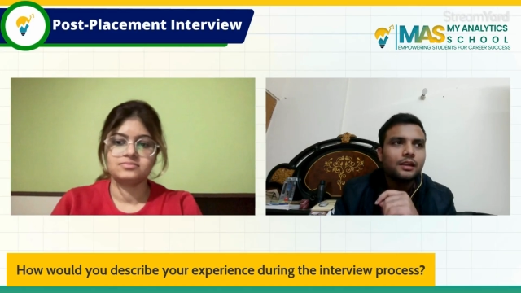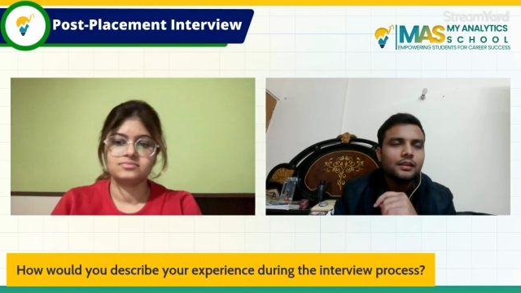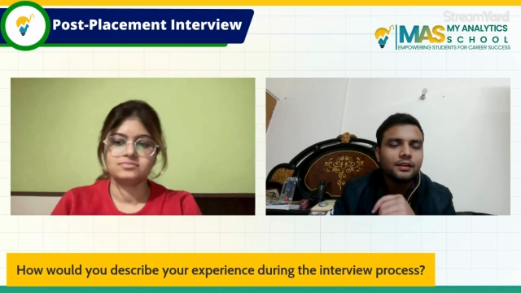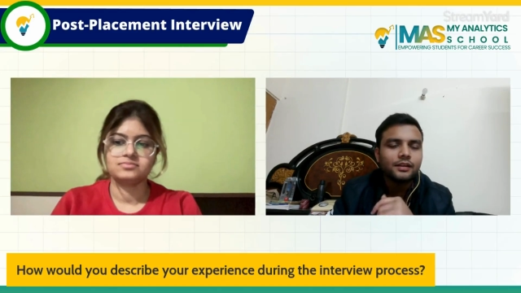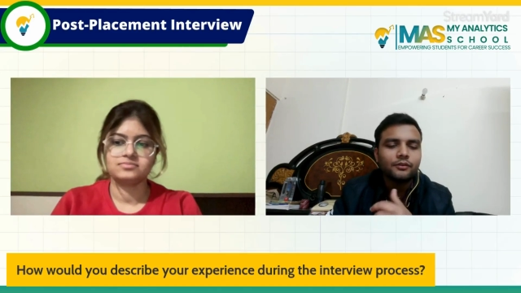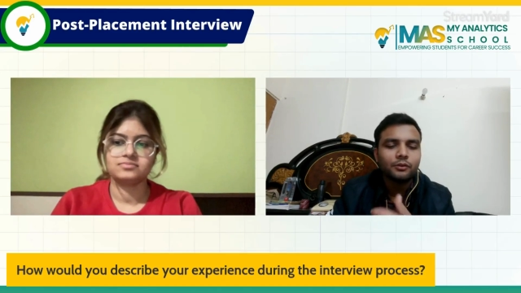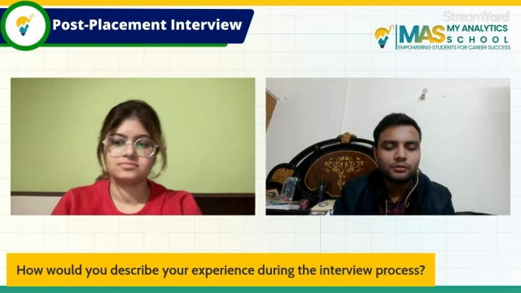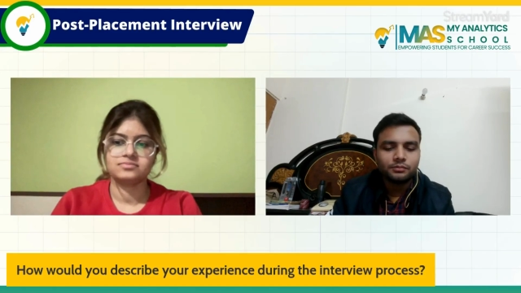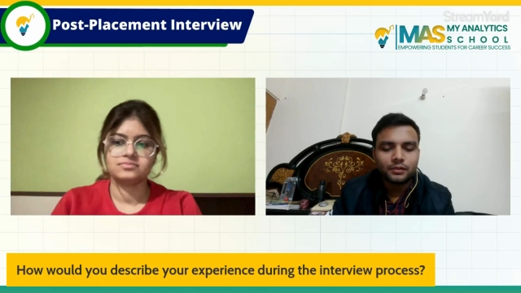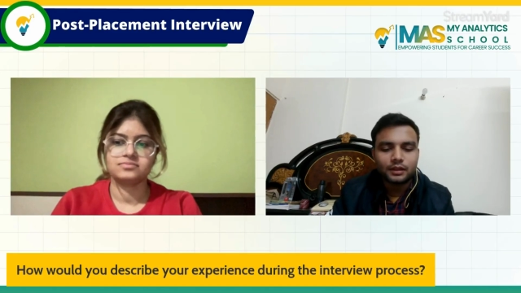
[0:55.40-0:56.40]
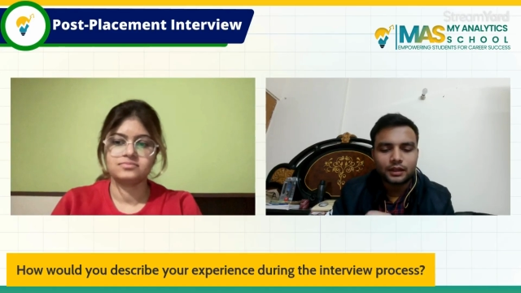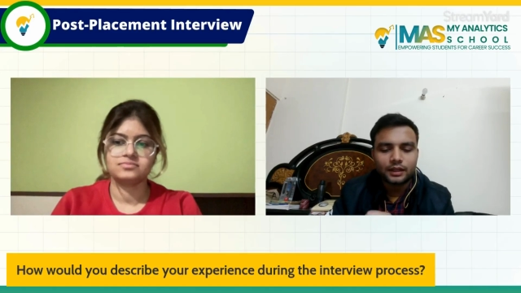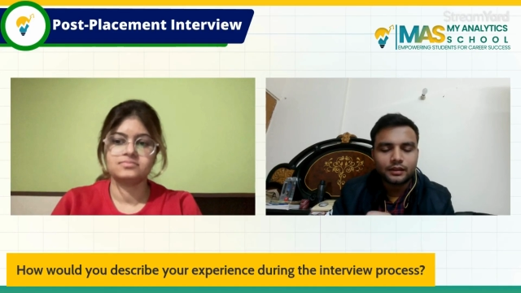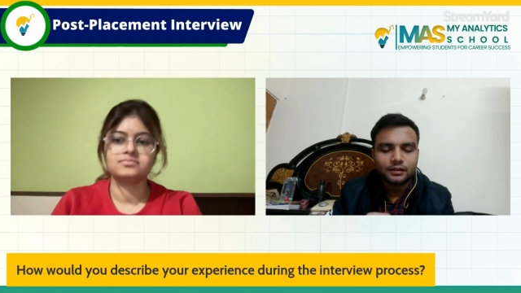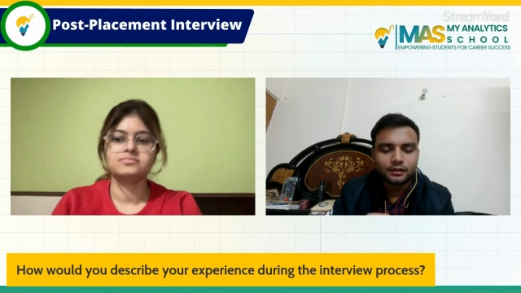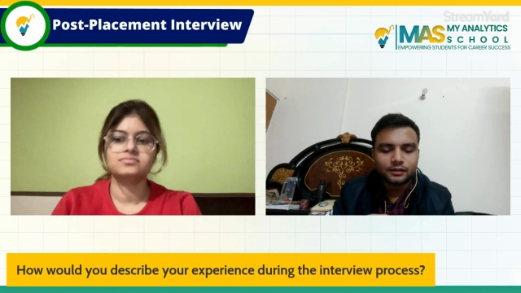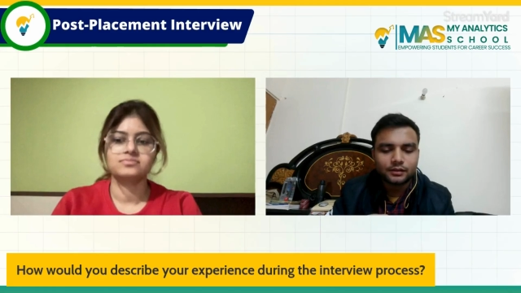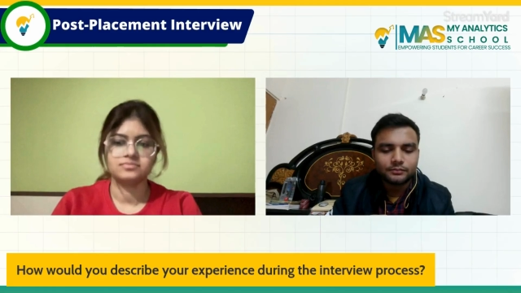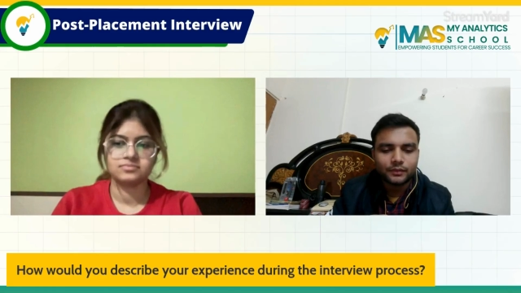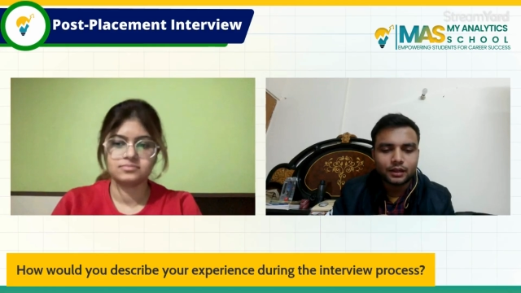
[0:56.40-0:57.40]
Speaker 1: in the interview,
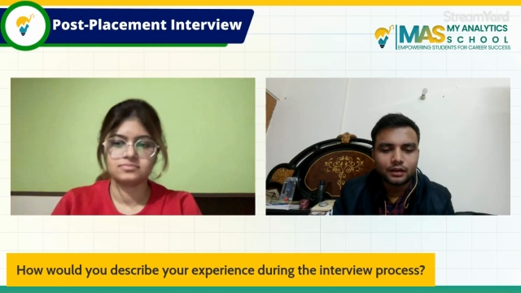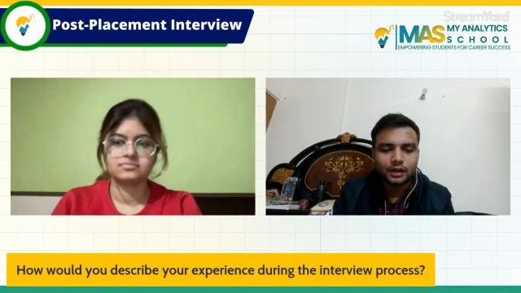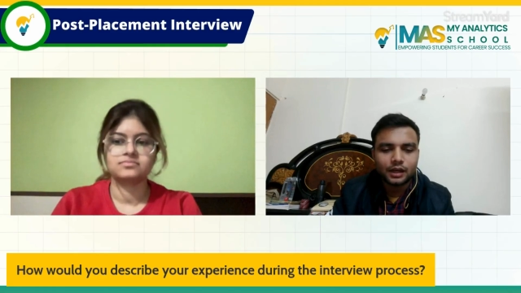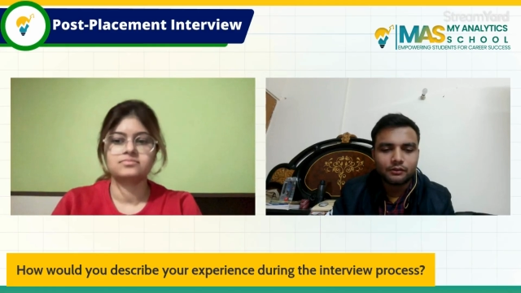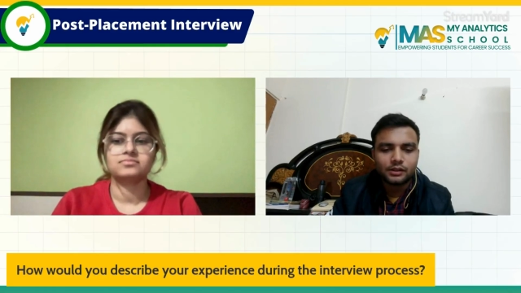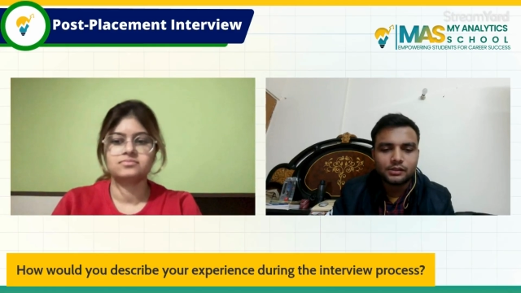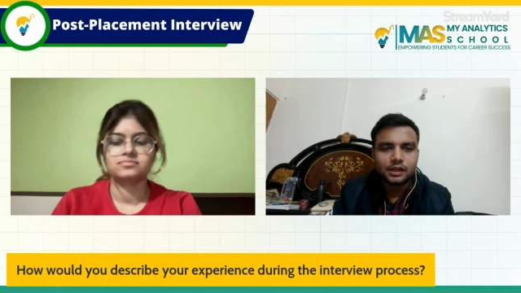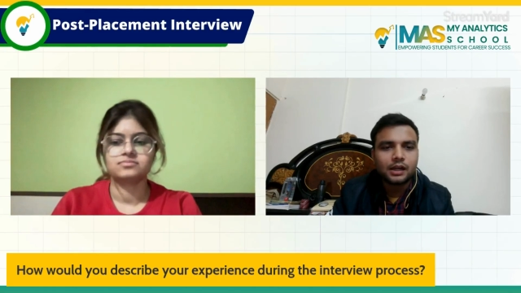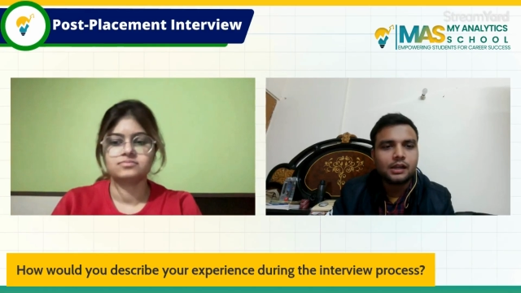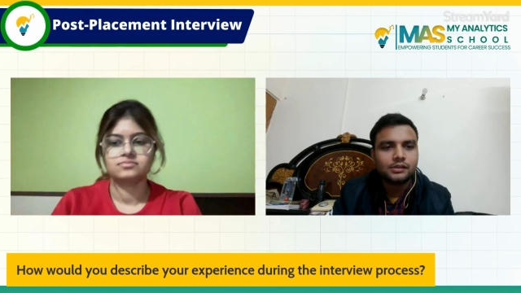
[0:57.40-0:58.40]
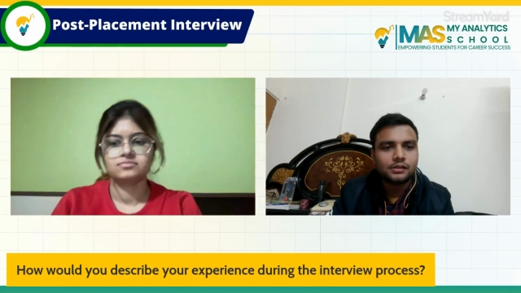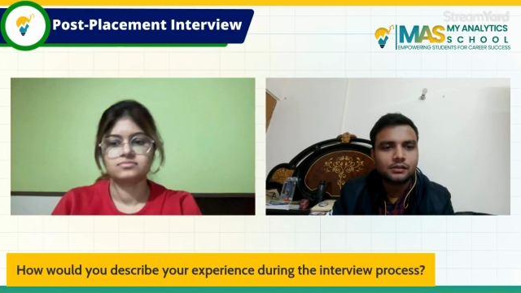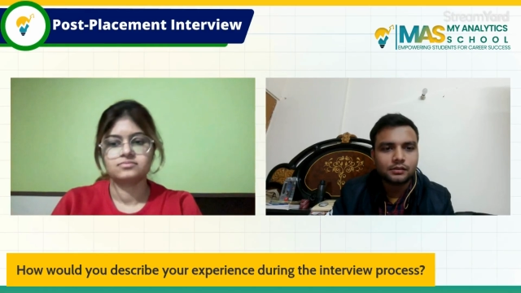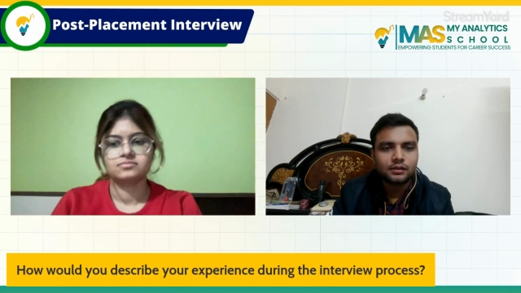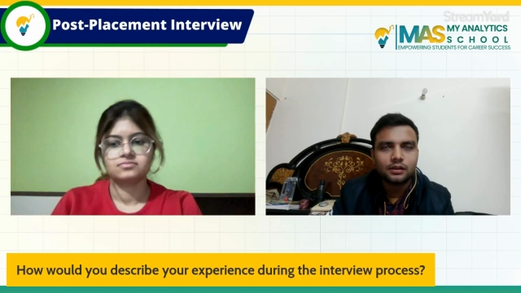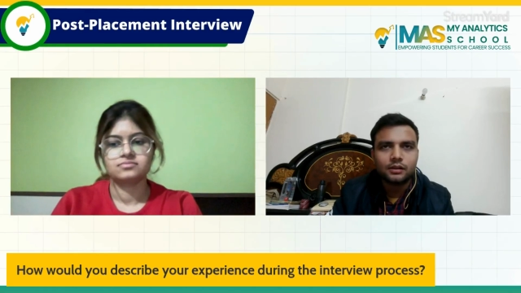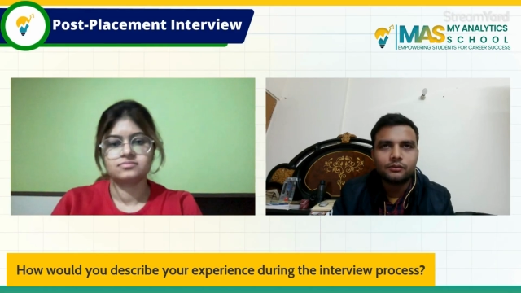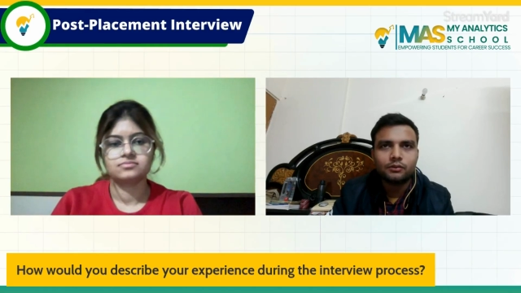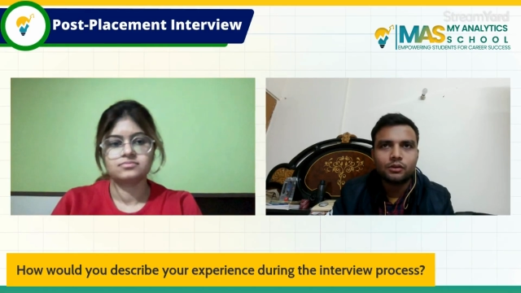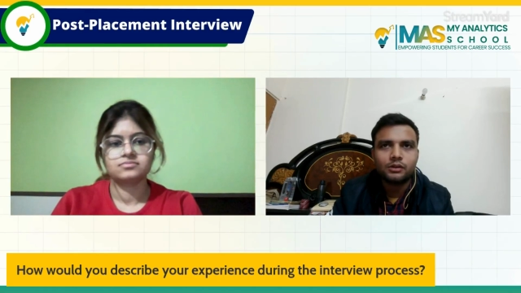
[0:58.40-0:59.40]
I was asked
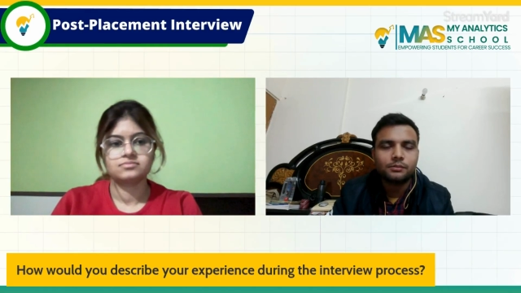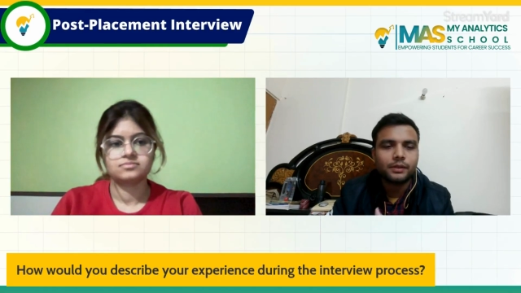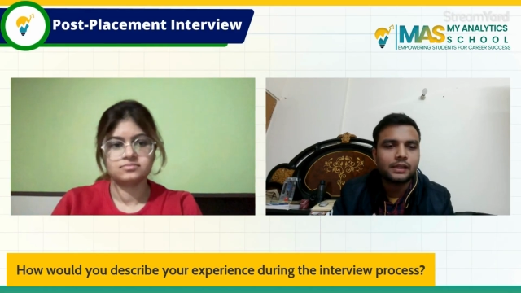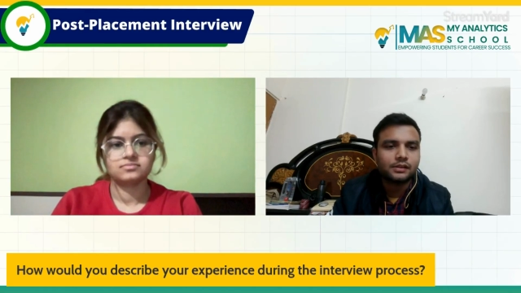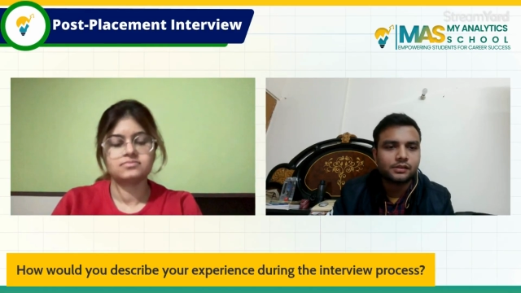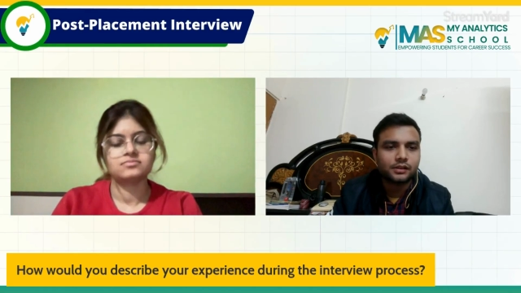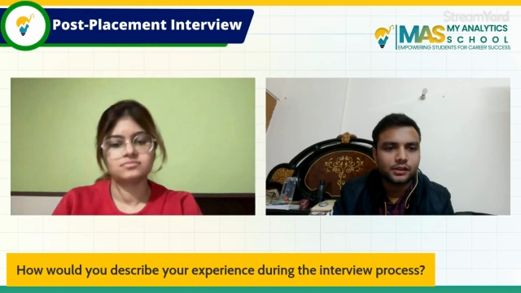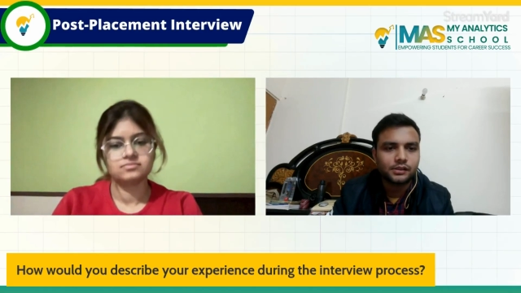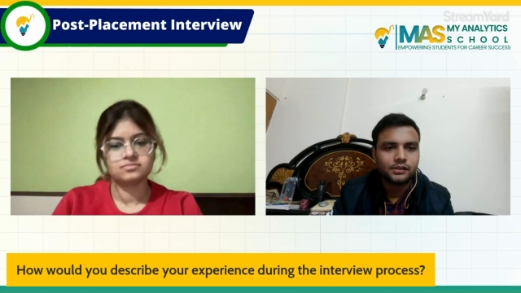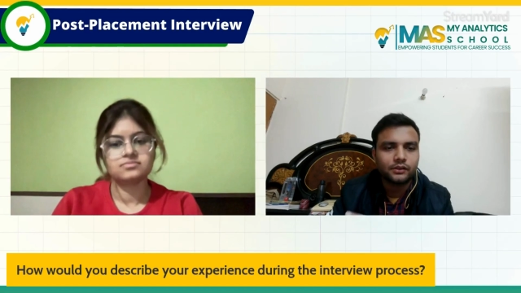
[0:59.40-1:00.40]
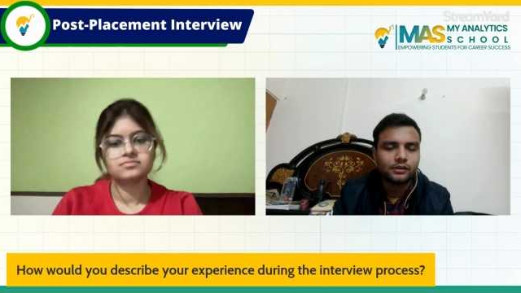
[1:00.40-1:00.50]
for some case studies. There